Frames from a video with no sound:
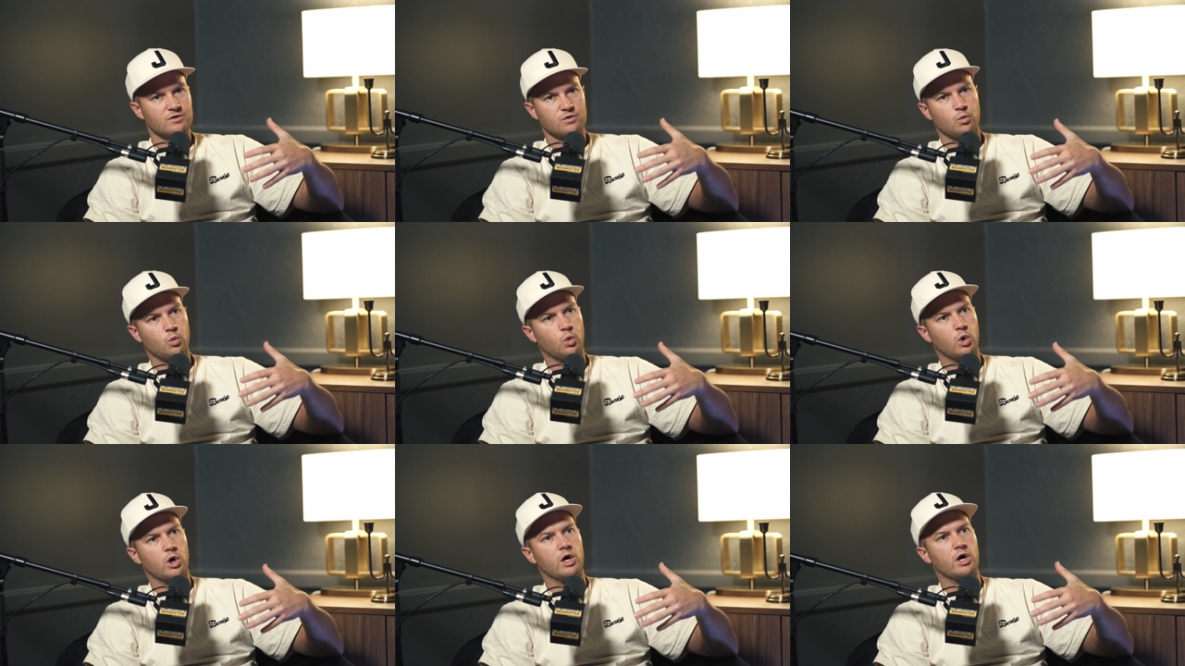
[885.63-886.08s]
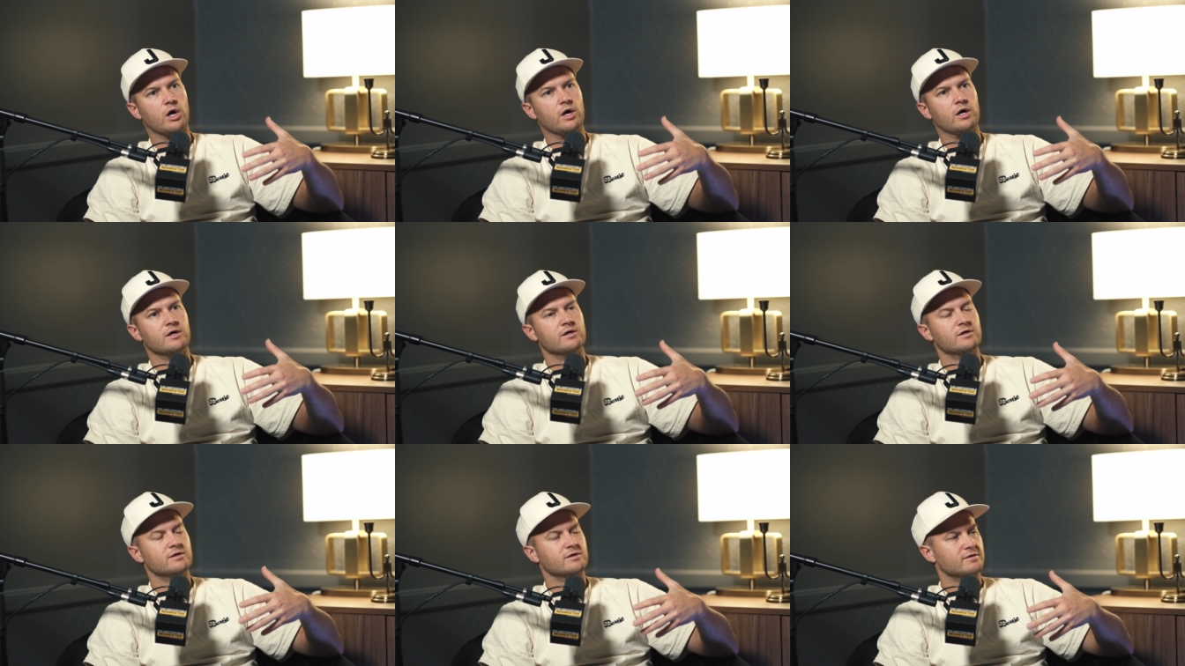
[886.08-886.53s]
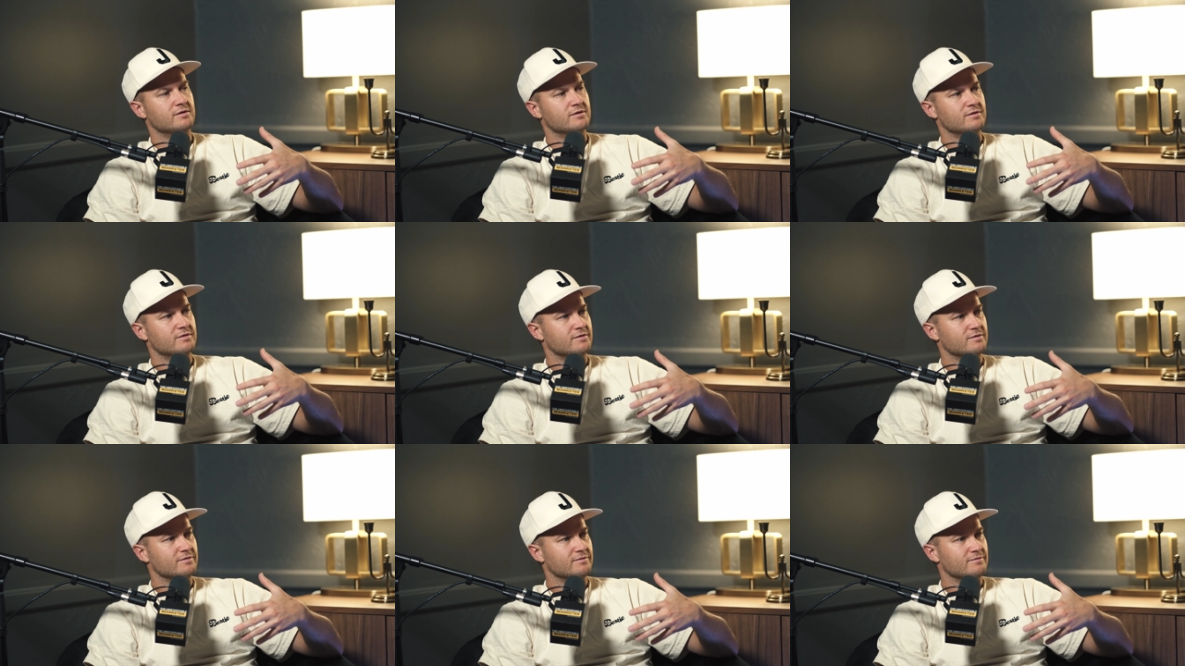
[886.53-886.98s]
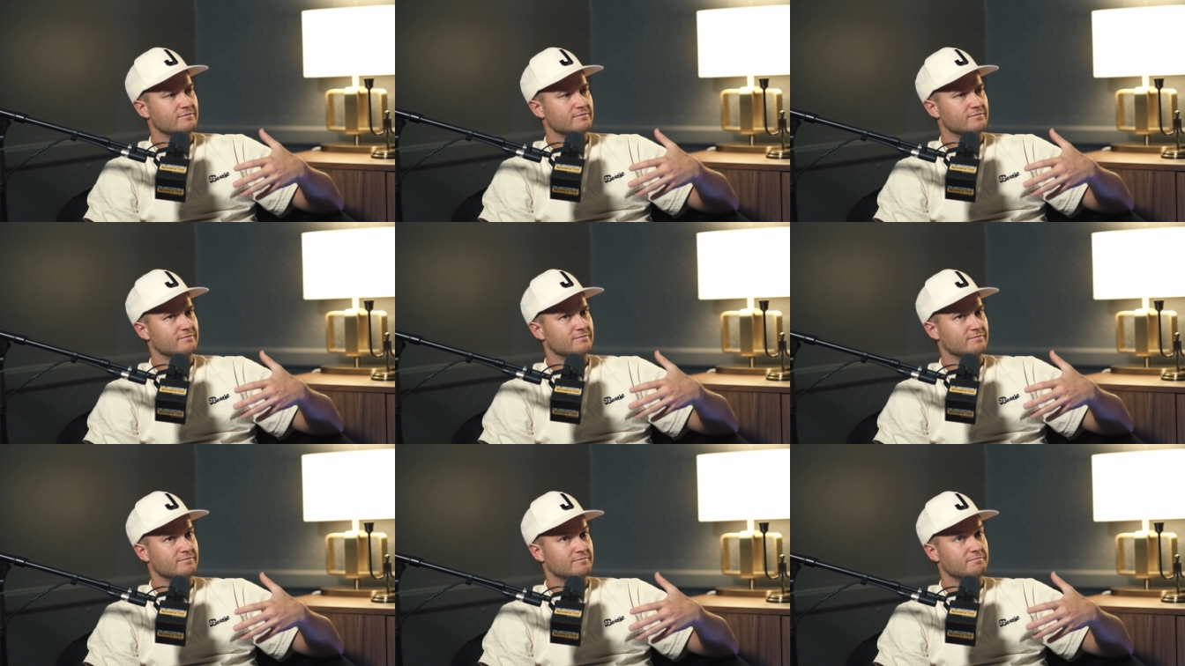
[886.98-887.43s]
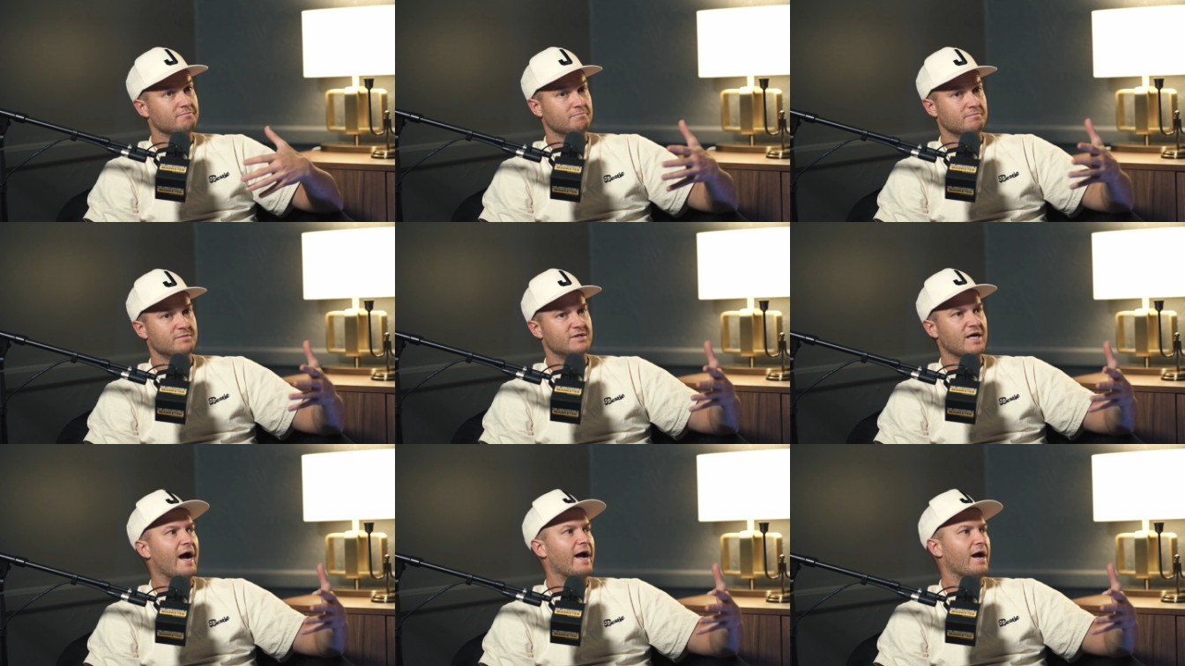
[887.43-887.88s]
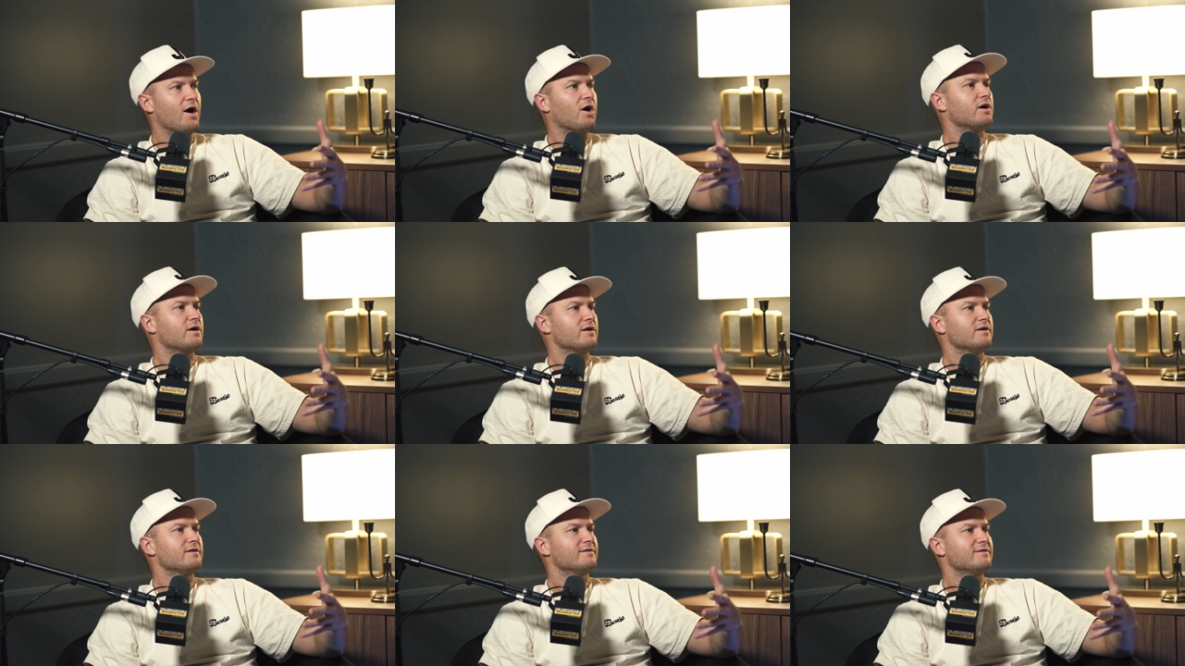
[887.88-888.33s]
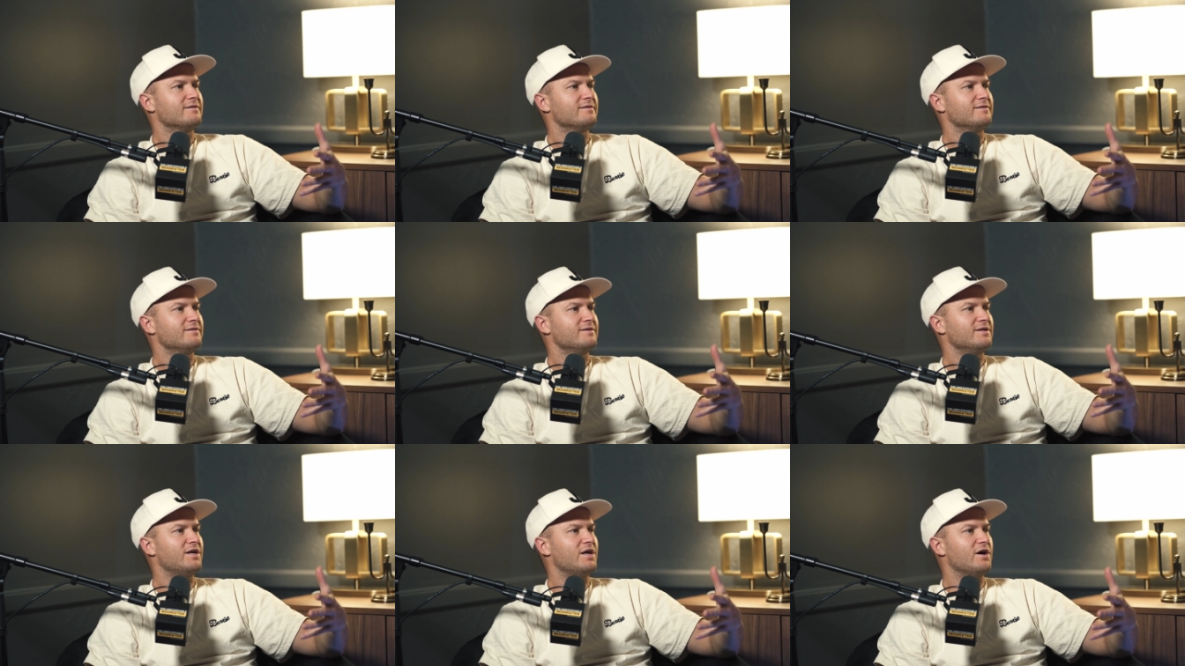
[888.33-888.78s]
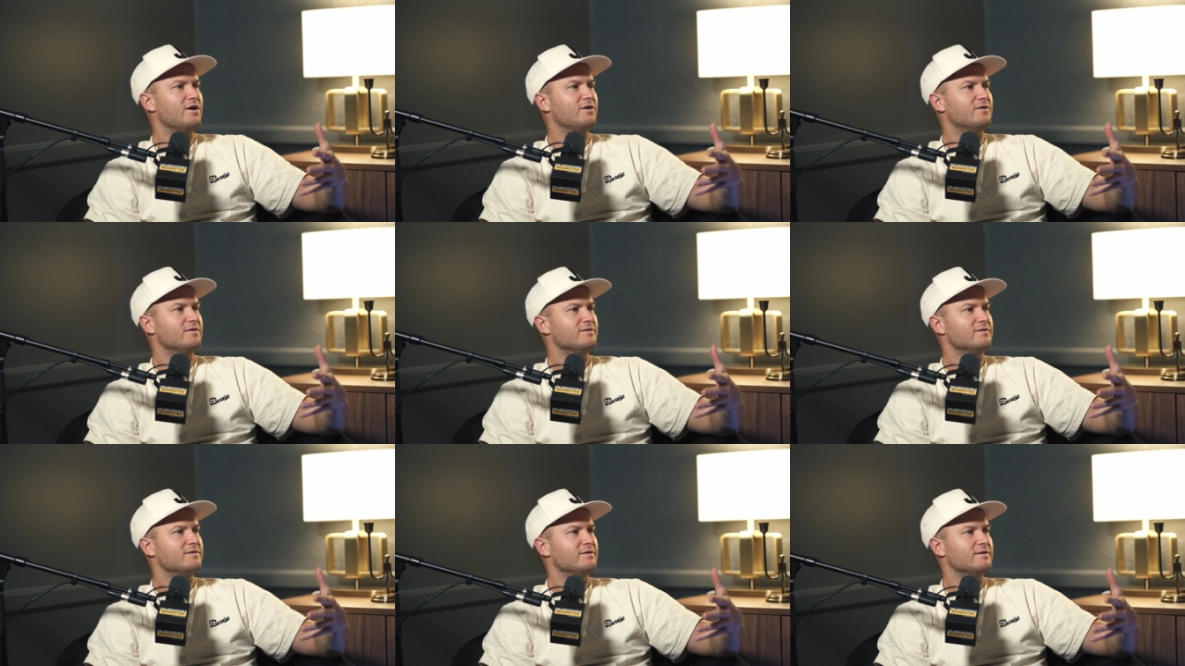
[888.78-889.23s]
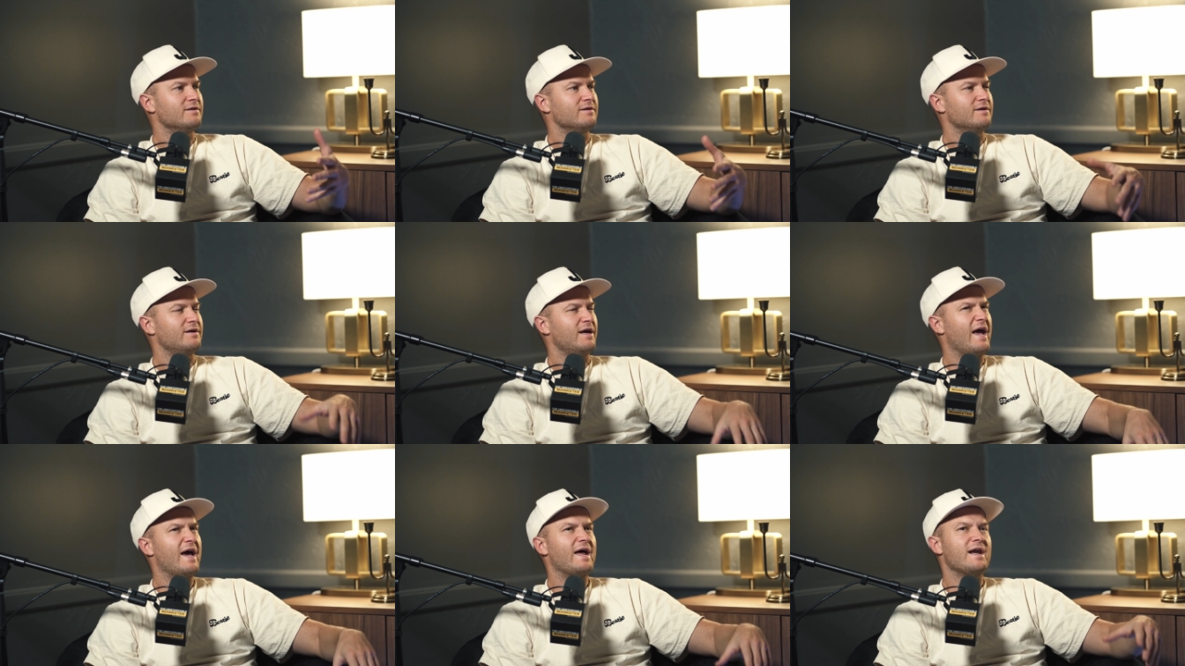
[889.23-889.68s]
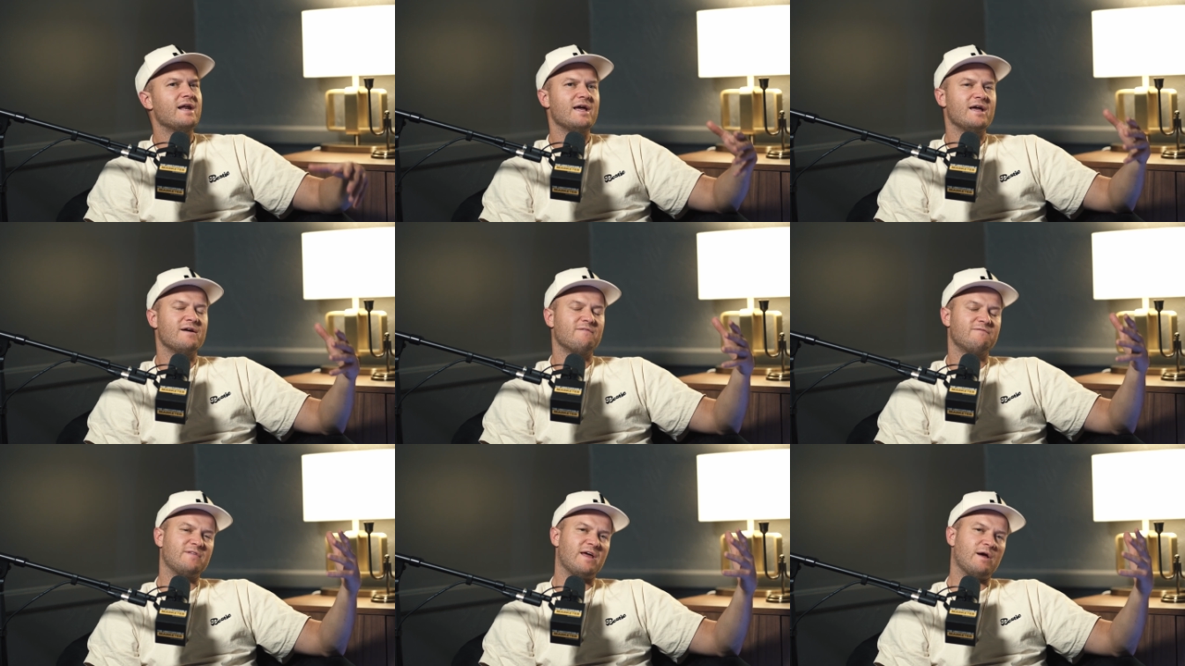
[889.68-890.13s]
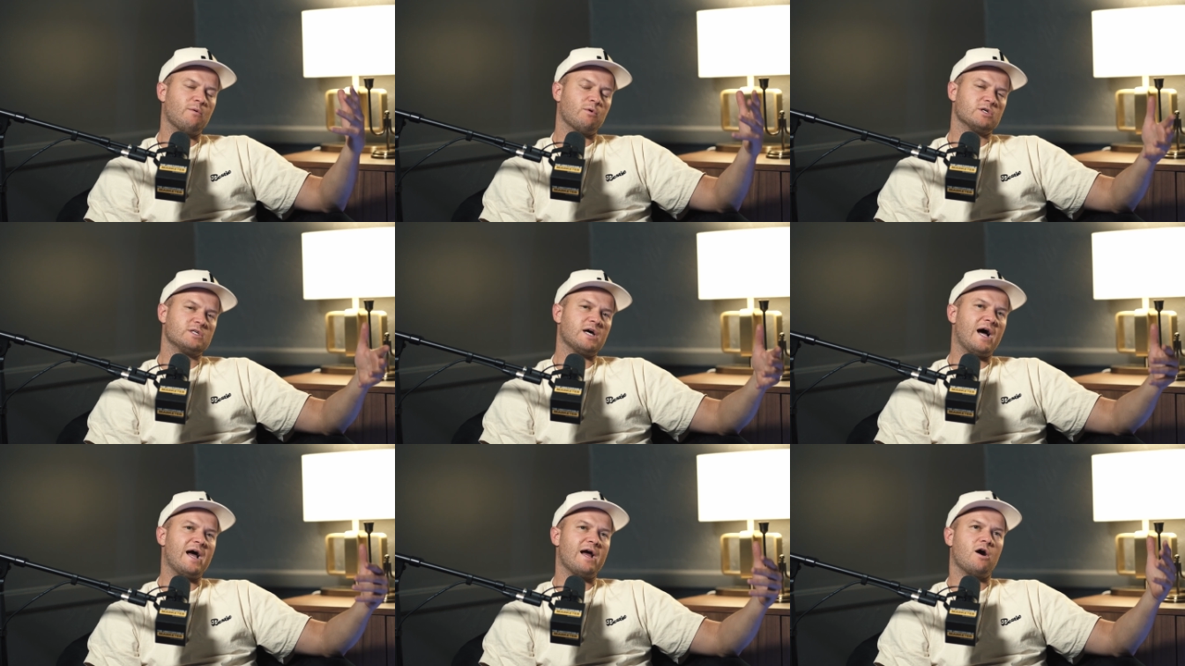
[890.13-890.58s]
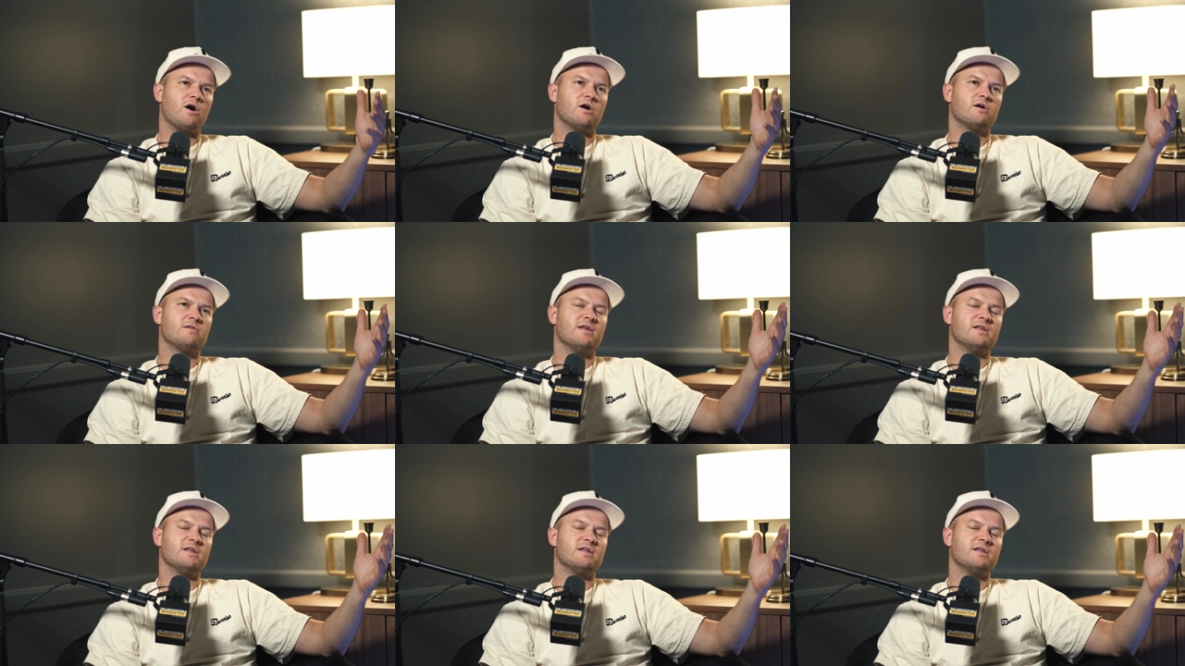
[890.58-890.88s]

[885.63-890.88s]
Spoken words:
were diehard, Yeah. And if they were diehard,